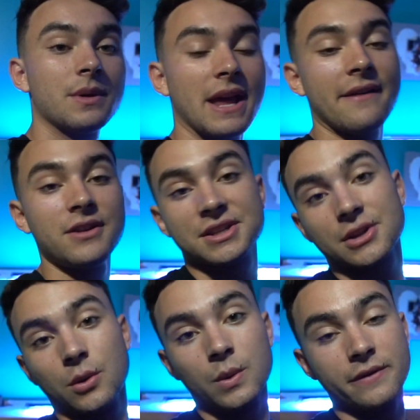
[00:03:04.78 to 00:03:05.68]
want every
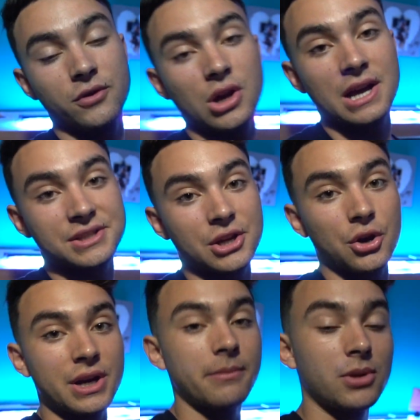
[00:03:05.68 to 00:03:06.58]
single one of you guys to
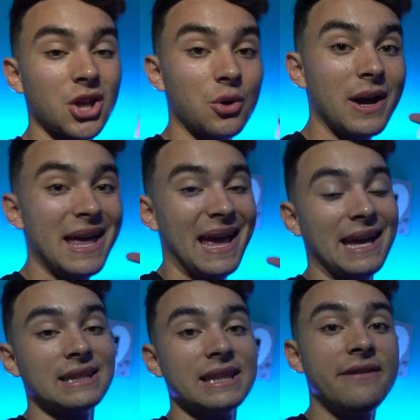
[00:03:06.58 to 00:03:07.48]
go down below
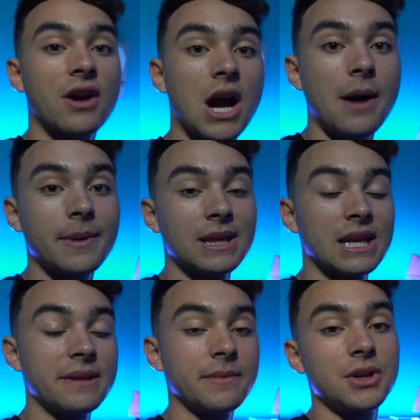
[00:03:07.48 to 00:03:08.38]
and leave a comment
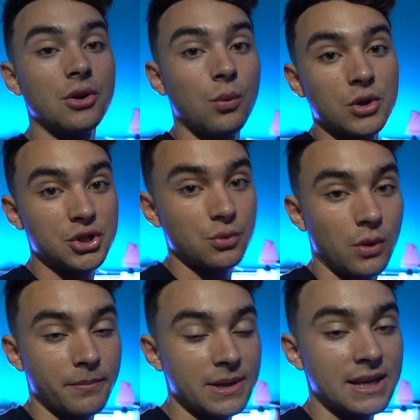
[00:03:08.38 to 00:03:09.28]
letting me know what you
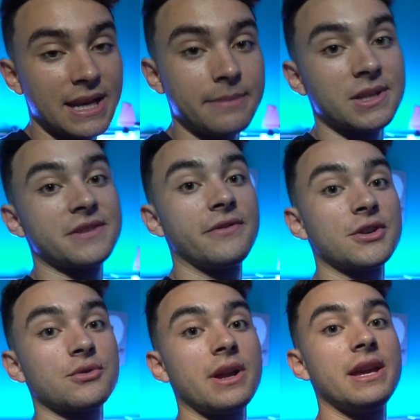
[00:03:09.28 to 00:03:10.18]
want me to name this
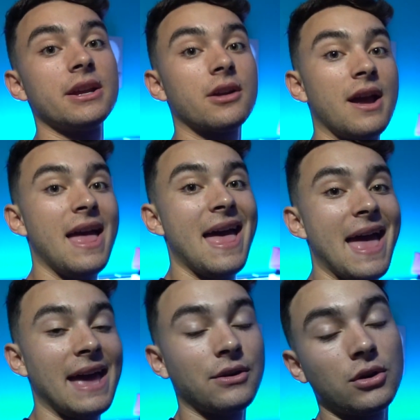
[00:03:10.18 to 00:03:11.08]
fish right here.
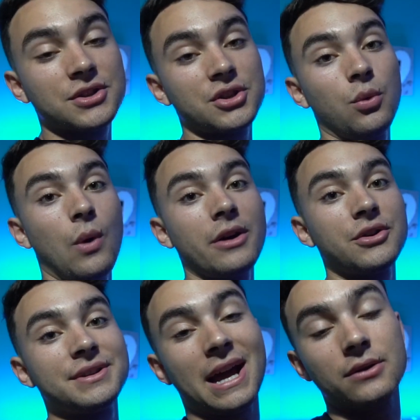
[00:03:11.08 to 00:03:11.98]
And also, while
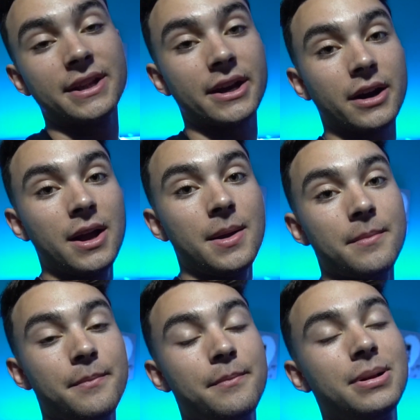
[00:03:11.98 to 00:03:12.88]
you're down there,
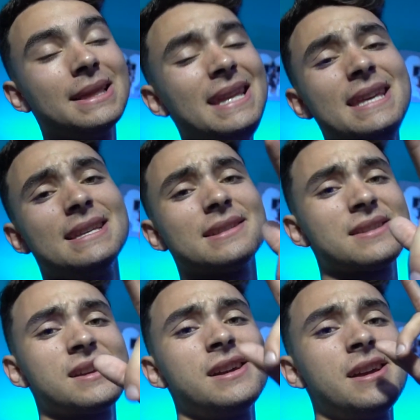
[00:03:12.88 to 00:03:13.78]
please